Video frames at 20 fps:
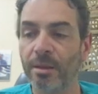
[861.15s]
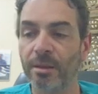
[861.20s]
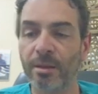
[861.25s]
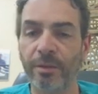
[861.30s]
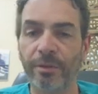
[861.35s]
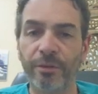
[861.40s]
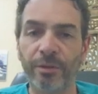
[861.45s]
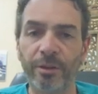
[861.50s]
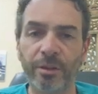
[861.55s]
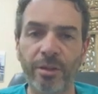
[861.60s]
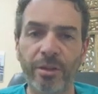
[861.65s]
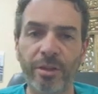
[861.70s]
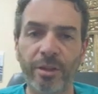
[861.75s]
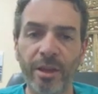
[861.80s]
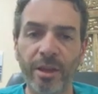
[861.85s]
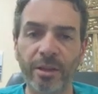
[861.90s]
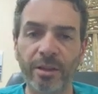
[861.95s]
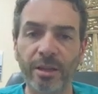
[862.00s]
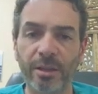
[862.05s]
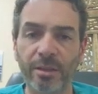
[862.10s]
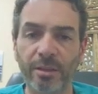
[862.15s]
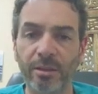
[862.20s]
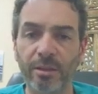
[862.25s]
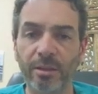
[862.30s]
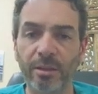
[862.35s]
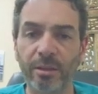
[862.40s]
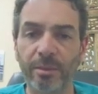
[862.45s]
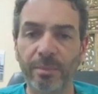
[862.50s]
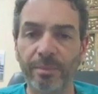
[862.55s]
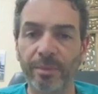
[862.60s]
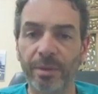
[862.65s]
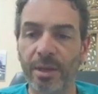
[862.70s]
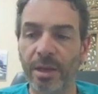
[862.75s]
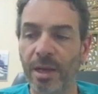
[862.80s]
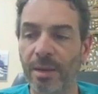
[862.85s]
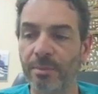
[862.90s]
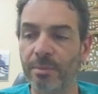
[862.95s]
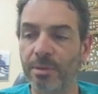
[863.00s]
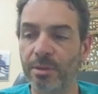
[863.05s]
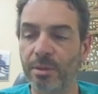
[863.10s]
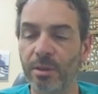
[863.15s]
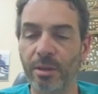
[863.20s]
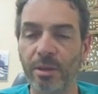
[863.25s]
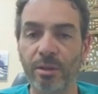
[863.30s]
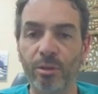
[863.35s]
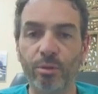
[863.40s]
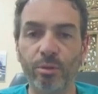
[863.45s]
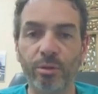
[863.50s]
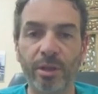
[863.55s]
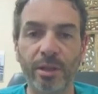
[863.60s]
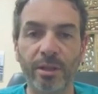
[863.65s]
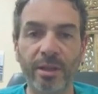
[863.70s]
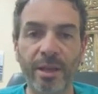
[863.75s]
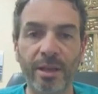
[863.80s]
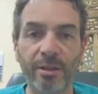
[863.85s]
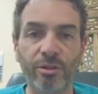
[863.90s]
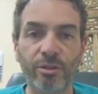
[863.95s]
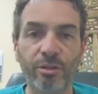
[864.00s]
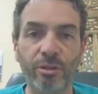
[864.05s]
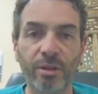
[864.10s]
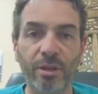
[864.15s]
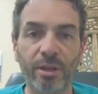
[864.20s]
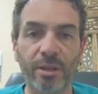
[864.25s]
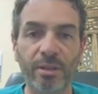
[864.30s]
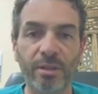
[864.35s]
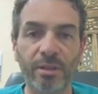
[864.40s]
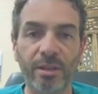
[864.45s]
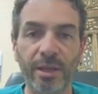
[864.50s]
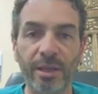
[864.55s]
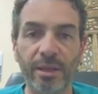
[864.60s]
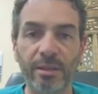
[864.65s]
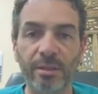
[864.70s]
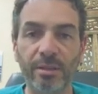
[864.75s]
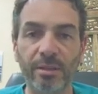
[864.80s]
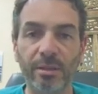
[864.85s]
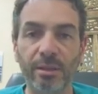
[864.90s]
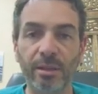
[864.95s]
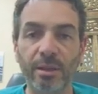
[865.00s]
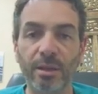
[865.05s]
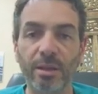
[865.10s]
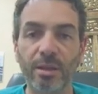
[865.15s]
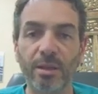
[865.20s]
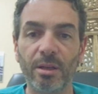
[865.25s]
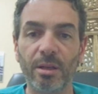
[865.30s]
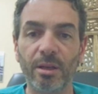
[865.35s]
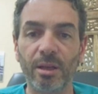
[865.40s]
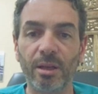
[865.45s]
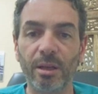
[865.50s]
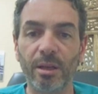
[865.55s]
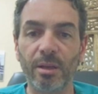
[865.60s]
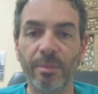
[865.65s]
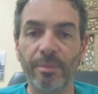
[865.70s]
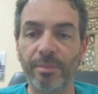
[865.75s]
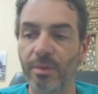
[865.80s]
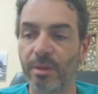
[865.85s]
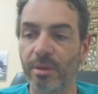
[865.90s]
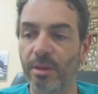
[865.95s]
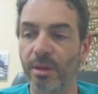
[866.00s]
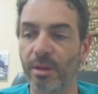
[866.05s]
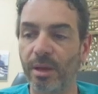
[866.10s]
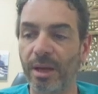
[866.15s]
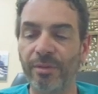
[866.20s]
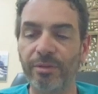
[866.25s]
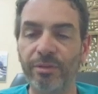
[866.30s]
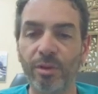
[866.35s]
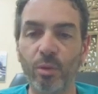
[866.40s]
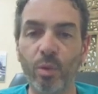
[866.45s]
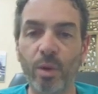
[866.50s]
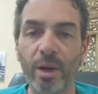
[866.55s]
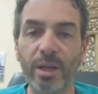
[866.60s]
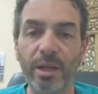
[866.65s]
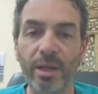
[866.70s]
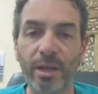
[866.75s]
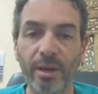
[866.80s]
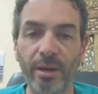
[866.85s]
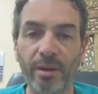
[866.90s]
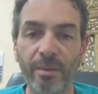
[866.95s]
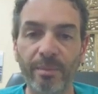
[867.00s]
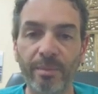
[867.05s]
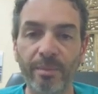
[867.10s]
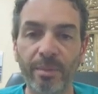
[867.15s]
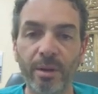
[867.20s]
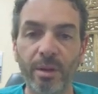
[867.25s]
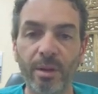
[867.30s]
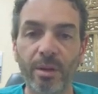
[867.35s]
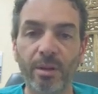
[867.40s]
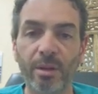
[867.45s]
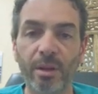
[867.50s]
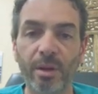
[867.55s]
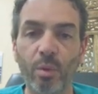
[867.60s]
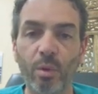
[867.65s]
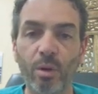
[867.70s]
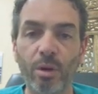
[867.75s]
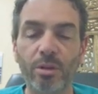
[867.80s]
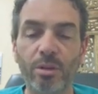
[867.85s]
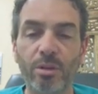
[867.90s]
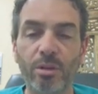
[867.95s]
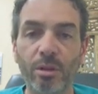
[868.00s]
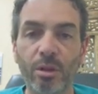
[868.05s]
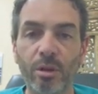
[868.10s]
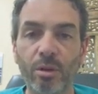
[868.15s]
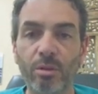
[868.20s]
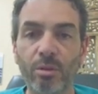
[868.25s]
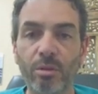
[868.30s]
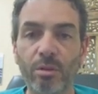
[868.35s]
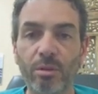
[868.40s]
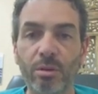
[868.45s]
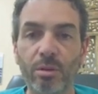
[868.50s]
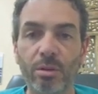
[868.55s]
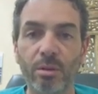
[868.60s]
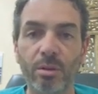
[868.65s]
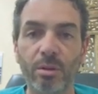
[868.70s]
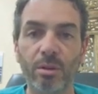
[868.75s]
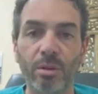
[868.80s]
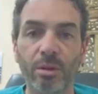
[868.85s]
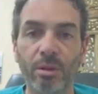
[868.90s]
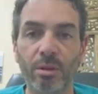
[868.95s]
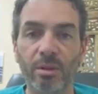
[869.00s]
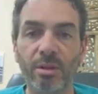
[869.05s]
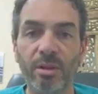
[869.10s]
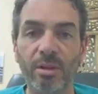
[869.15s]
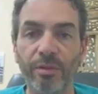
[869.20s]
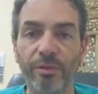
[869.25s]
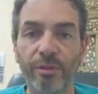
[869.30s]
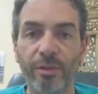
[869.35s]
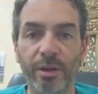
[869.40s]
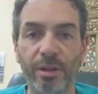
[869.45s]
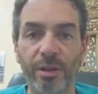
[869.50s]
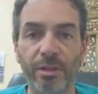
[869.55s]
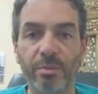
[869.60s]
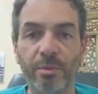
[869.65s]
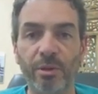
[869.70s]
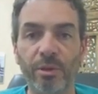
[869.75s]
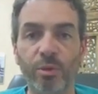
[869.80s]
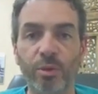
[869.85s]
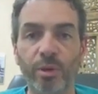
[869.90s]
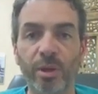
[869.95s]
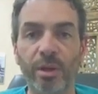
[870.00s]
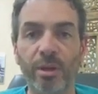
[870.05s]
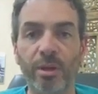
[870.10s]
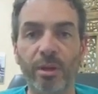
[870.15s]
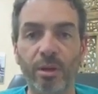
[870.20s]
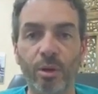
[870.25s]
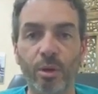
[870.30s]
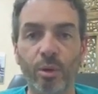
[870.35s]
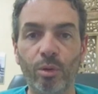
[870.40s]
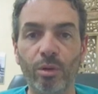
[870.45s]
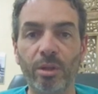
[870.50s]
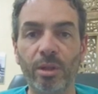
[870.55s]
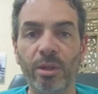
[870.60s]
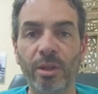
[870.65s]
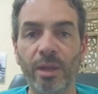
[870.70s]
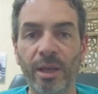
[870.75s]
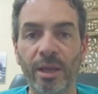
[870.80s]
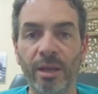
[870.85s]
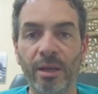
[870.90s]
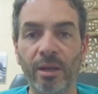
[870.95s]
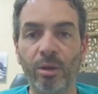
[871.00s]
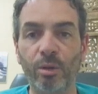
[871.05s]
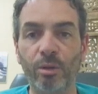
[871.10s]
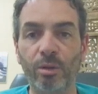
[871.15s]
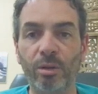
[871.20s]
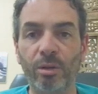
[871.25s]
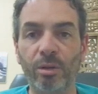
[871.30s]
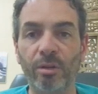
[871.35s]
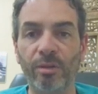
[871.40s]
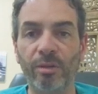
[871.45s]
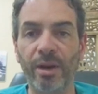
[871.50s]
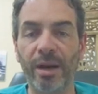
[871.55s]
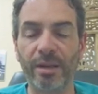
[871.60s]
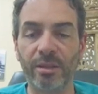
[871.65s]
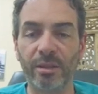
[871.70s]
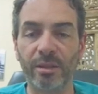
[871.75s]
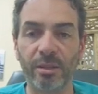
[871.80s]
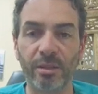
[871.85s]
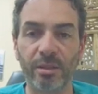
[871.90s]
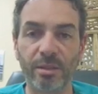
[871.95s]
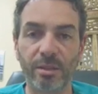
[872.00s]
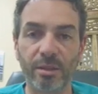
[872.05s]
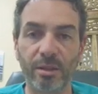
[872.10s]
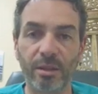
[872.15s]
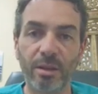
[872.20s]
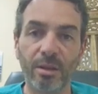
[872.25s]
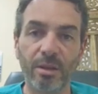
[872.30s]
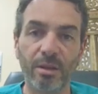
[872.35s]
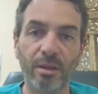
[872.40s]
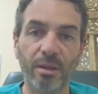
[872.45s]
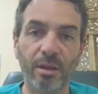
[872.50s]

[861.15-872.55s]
The first thing that comes into the attention is that after 1 year, there was no difference between coated and uncoated devices